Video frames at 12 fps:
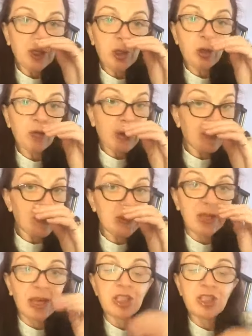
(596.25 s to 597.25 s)
your
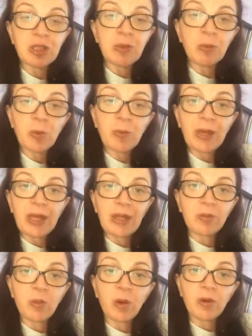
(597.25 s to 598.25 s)
reputation will
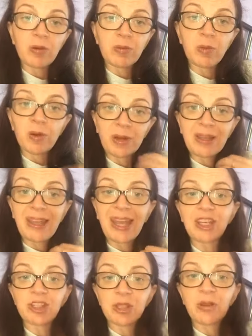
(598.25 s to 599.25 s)
be what what
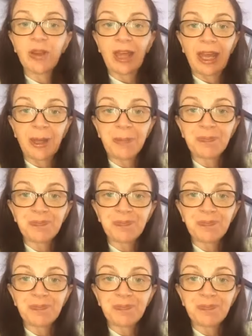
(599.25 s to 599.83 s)
gets you there